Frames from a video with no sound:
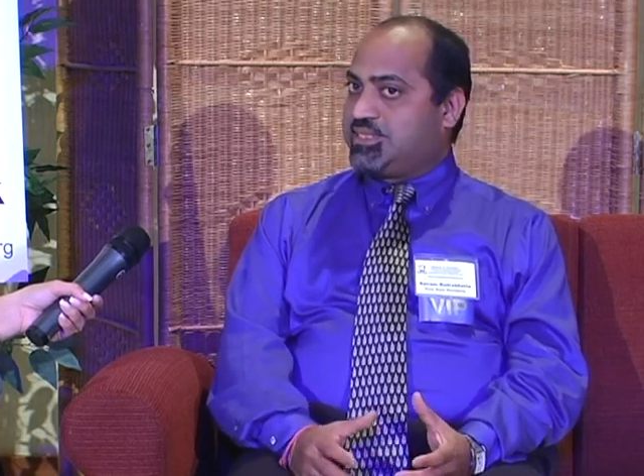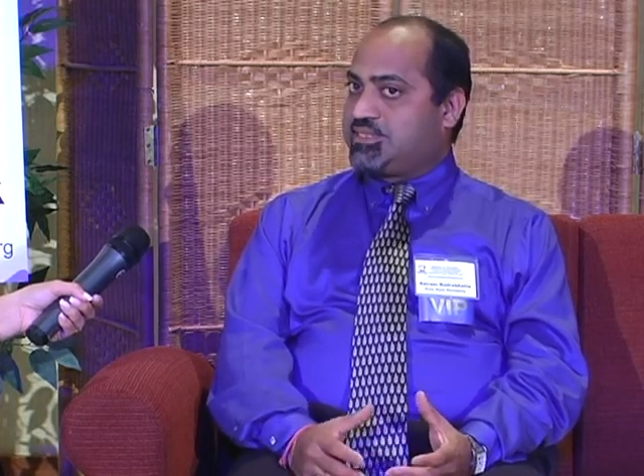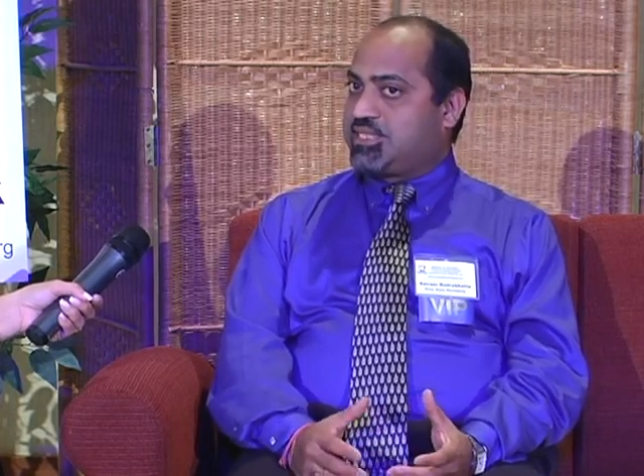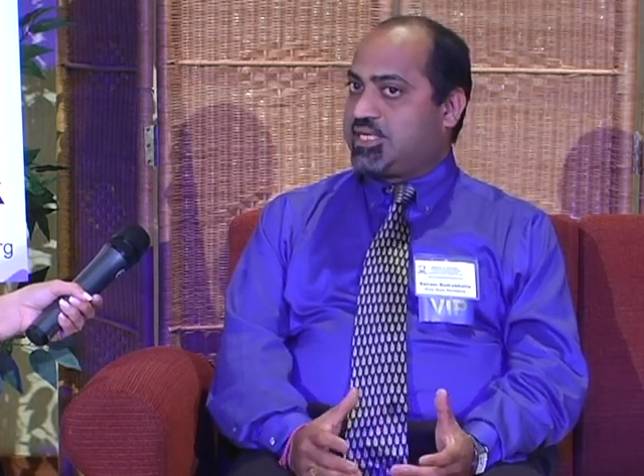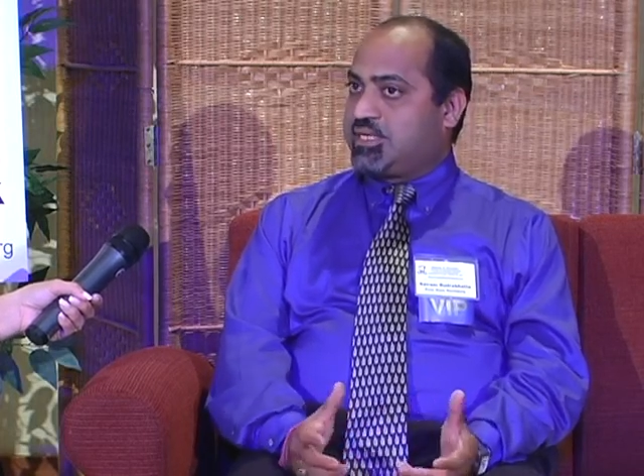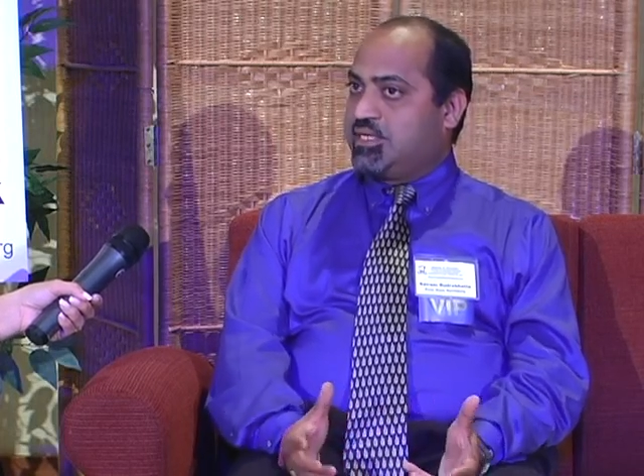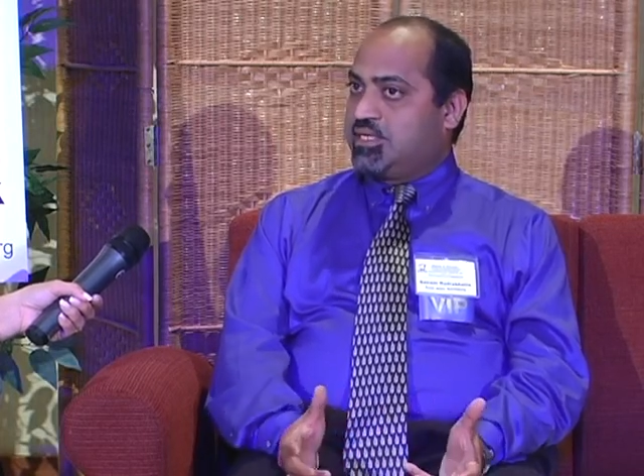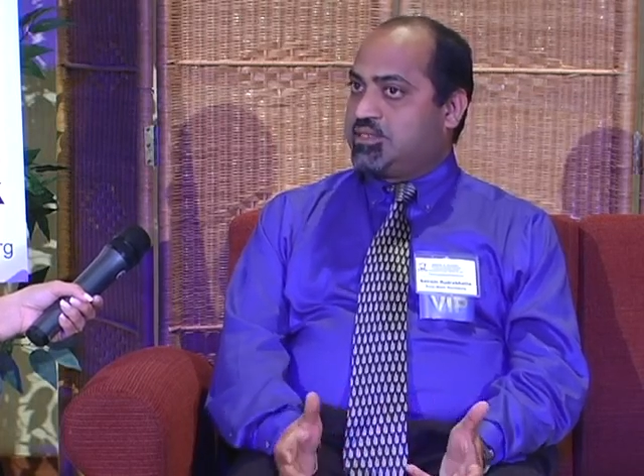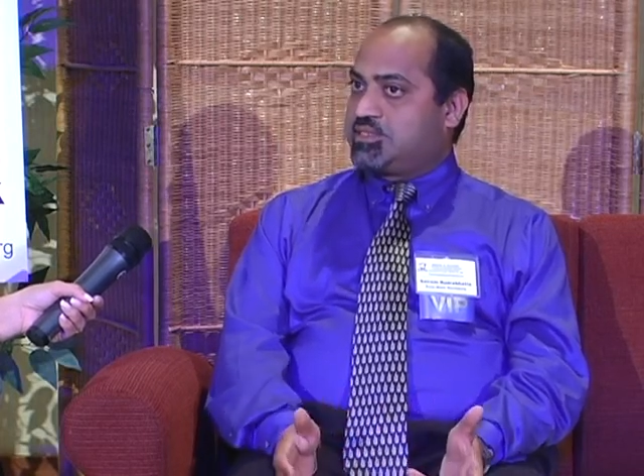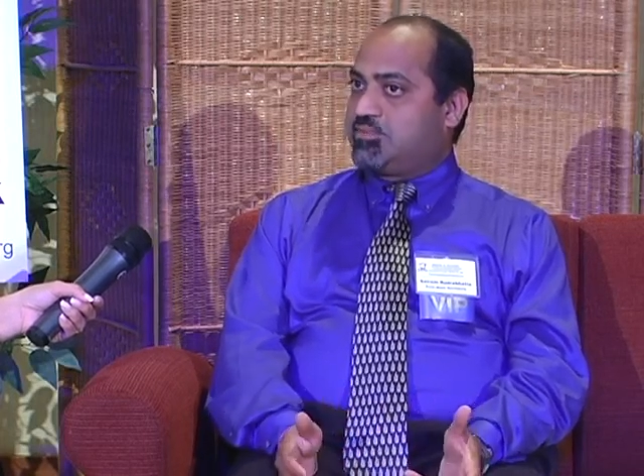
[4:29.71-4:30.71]
These are
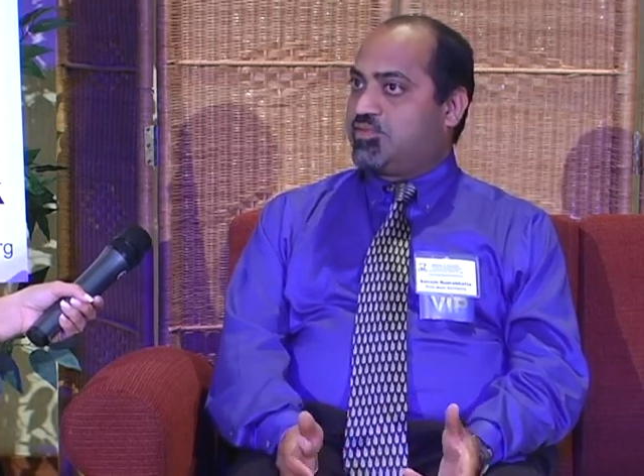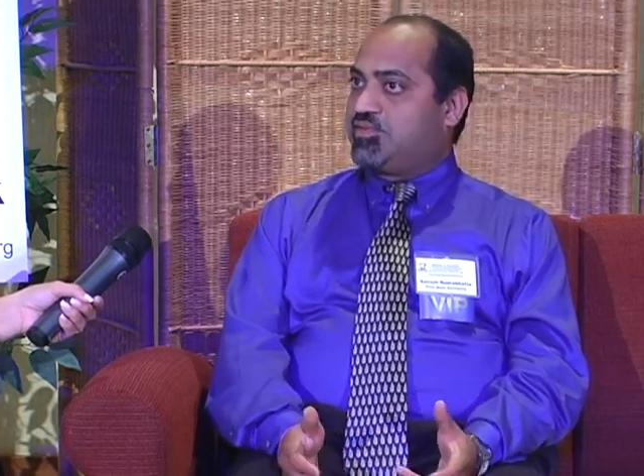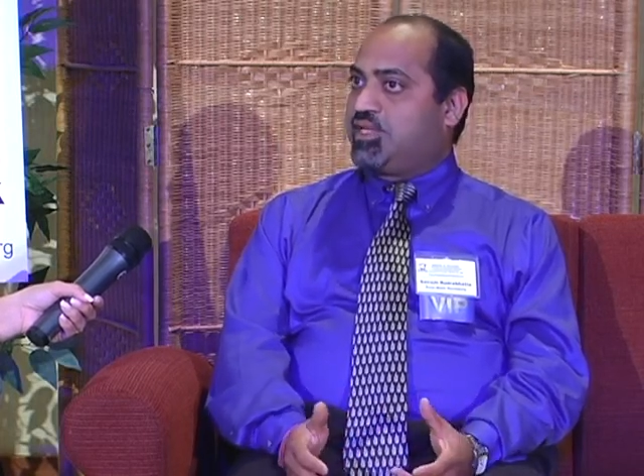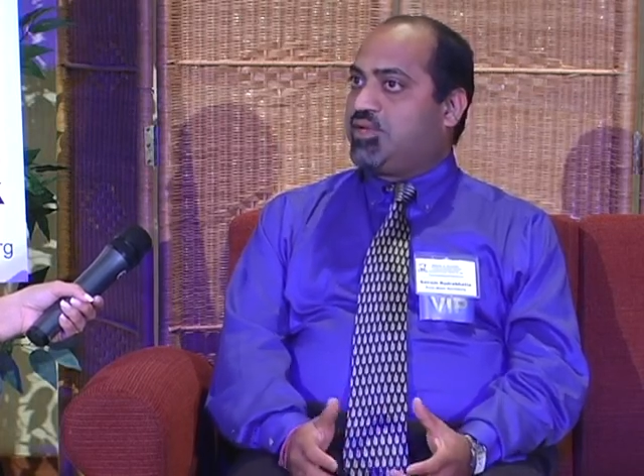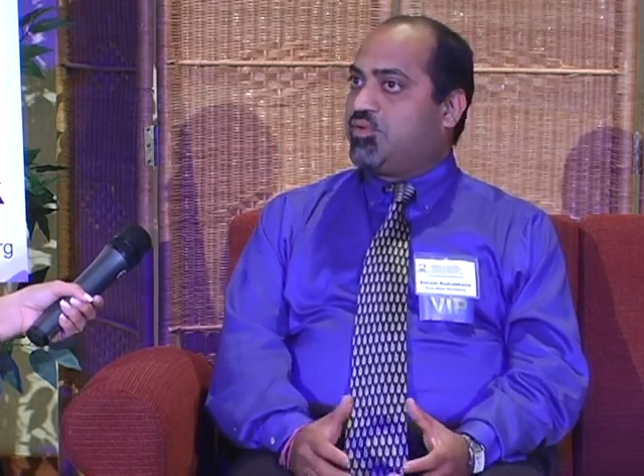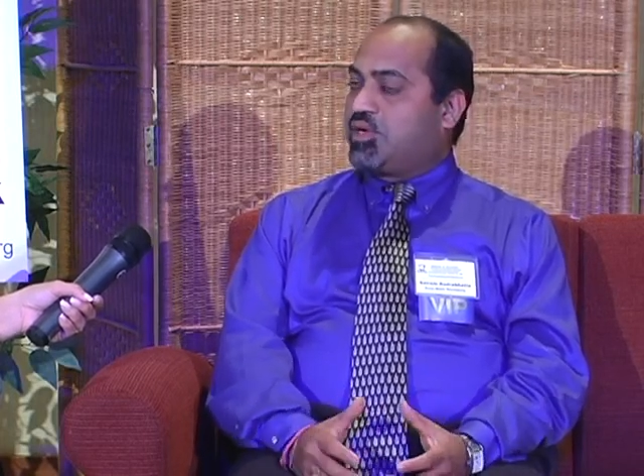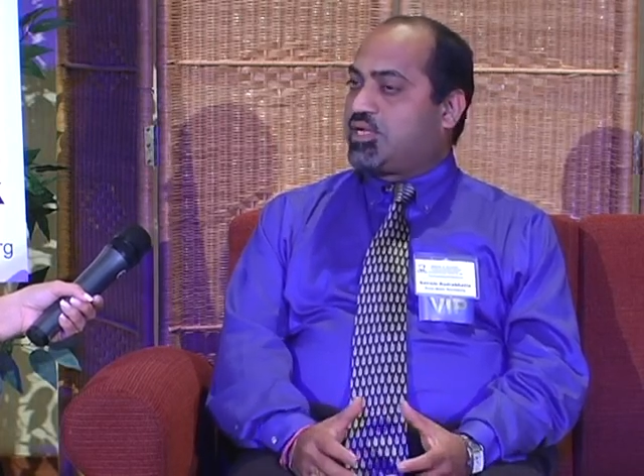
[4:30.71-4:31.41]
some of the newer